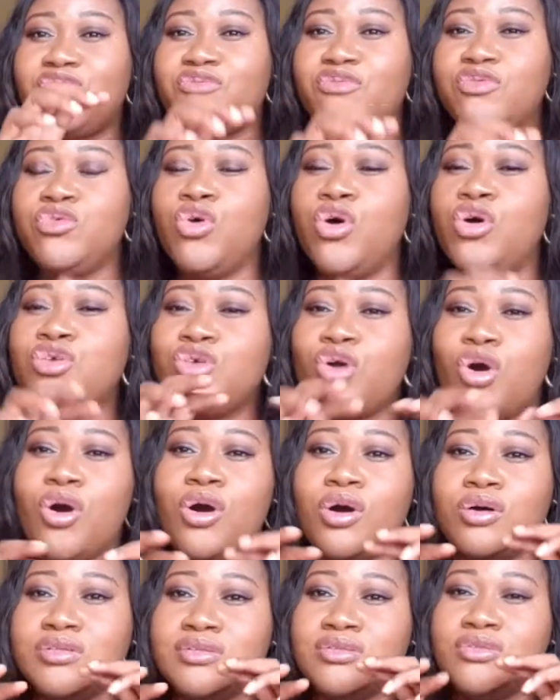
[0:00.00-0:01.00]
know
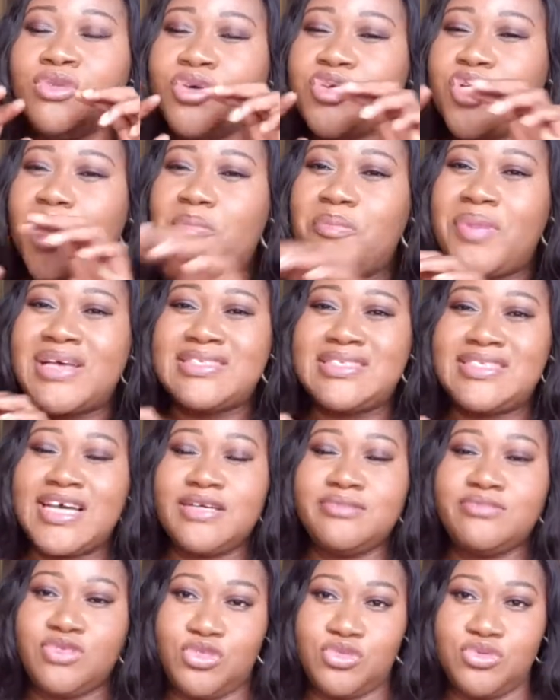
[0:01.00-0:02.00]
your best
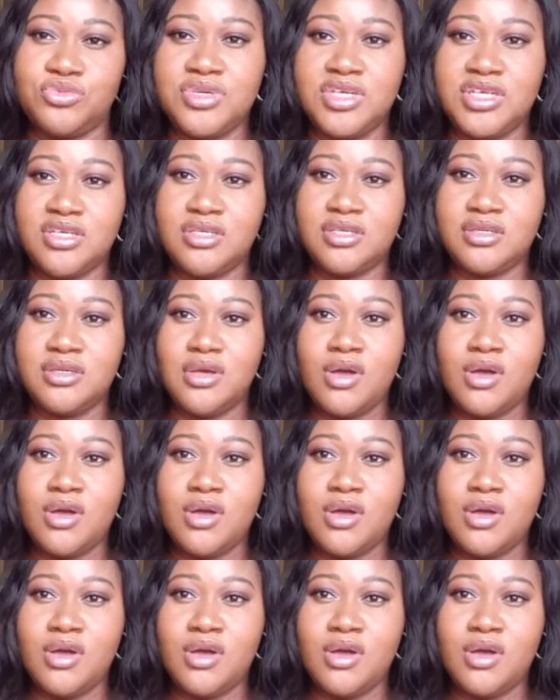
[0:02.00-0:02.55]
times to read.